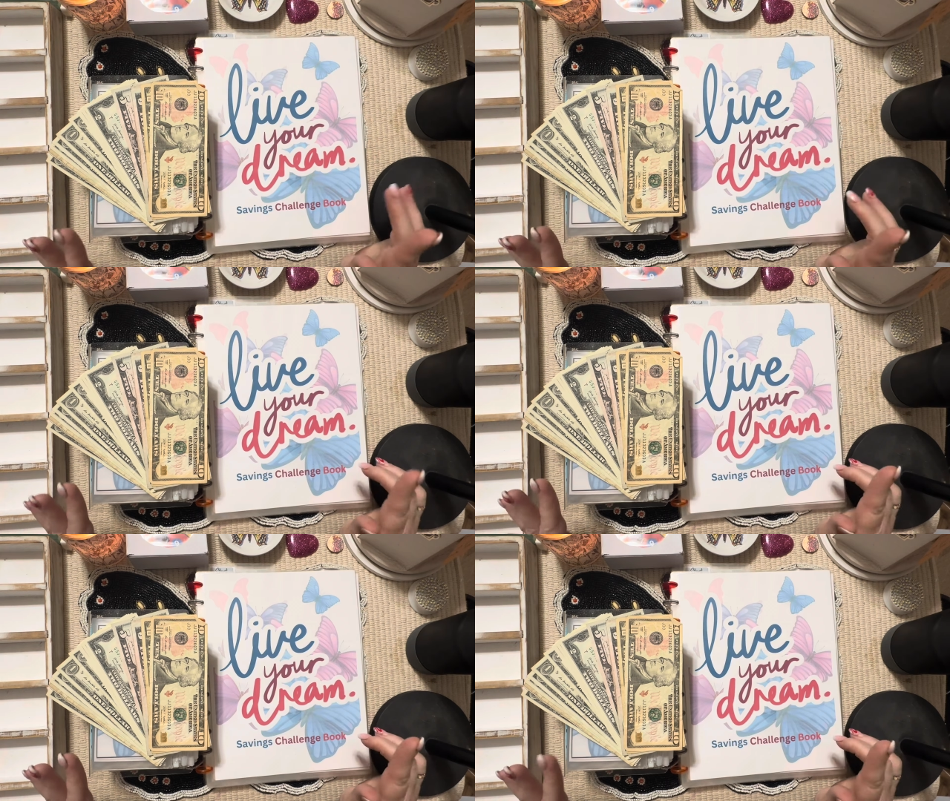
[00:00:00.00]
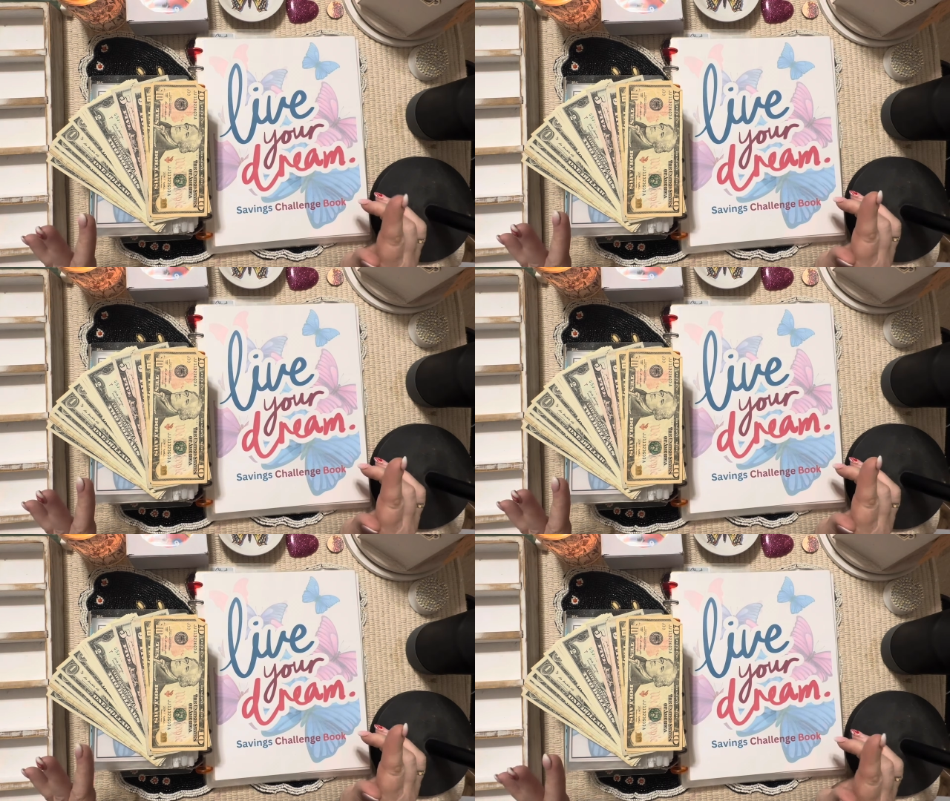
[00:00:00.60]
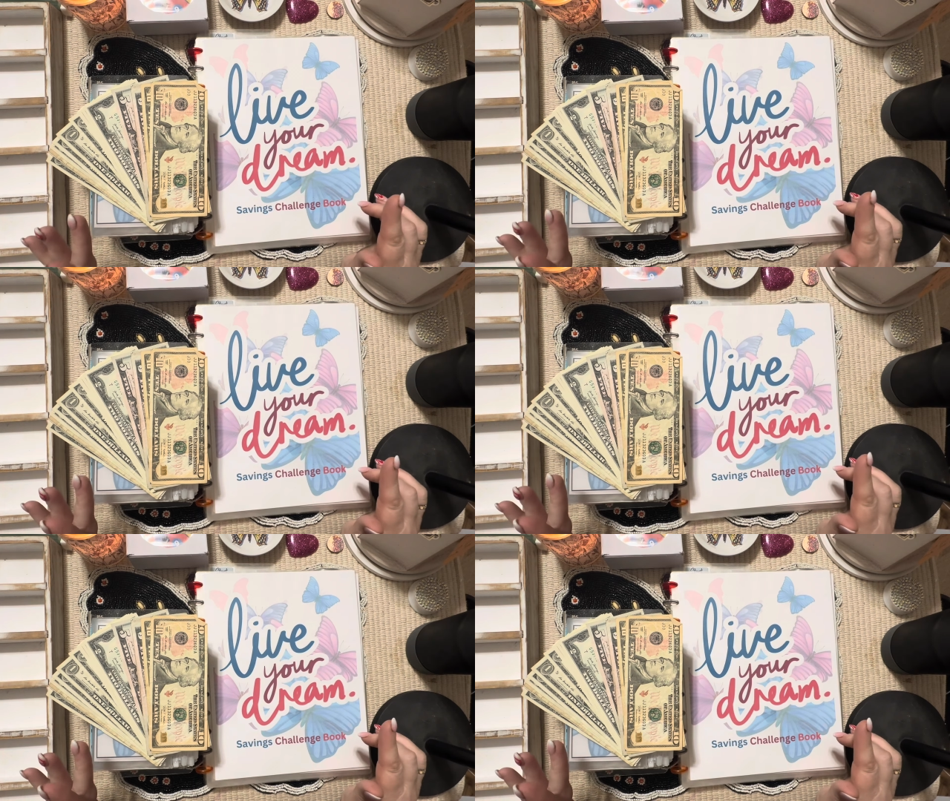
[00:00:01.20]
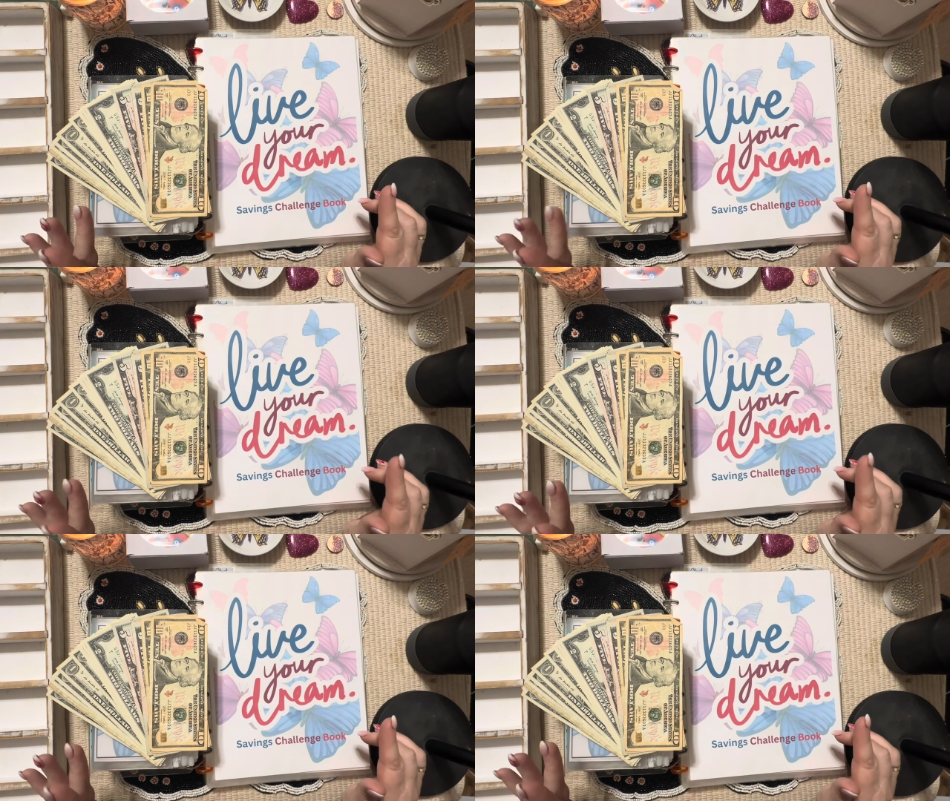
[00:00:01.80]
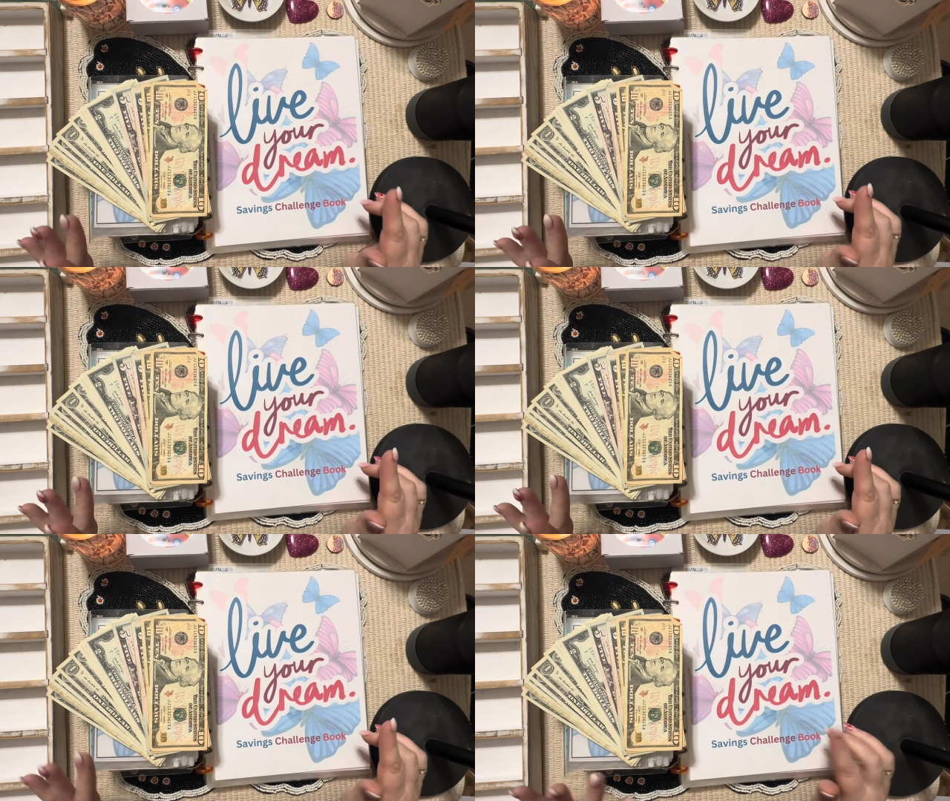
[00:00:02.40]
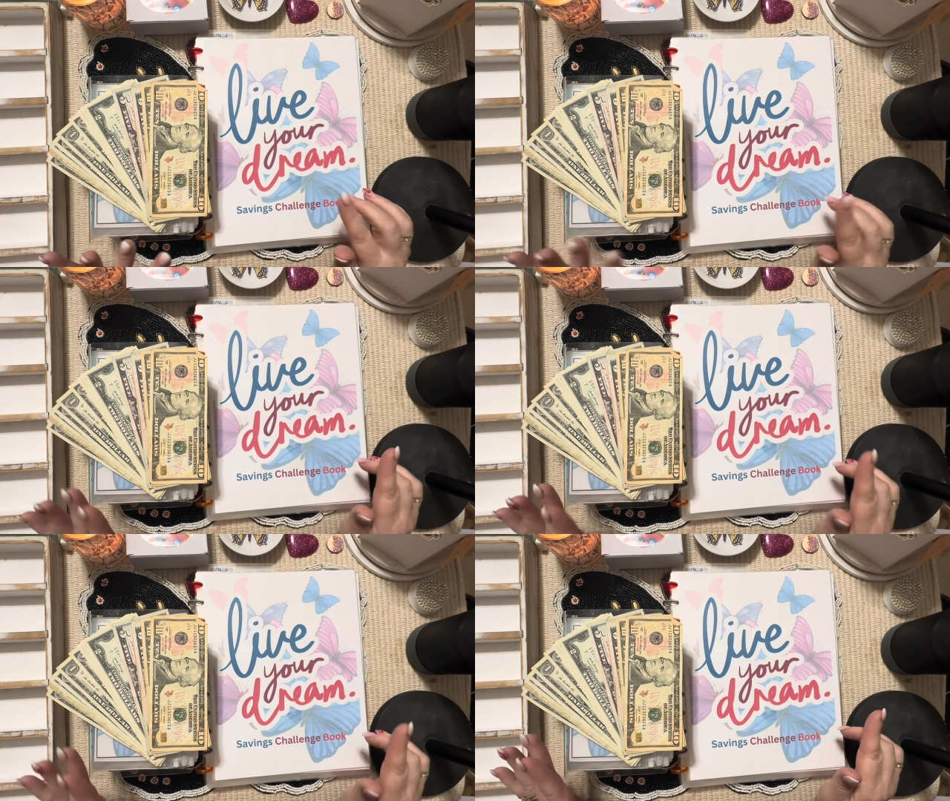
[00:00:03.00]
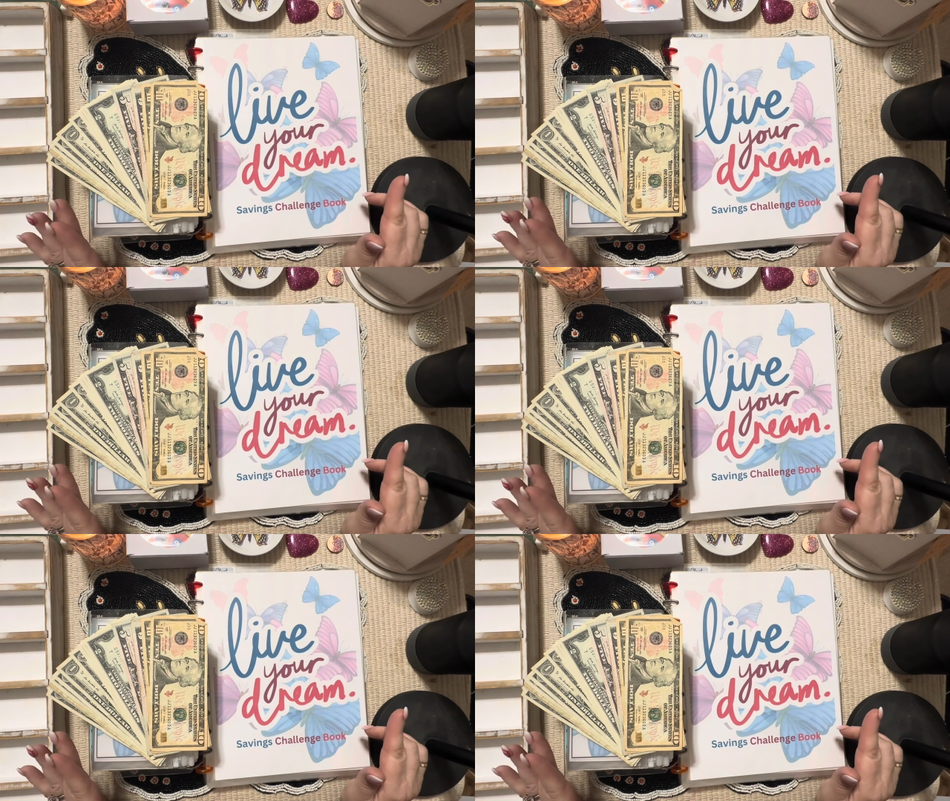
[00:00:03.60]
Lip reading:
No face is visible, so there are no lips to read.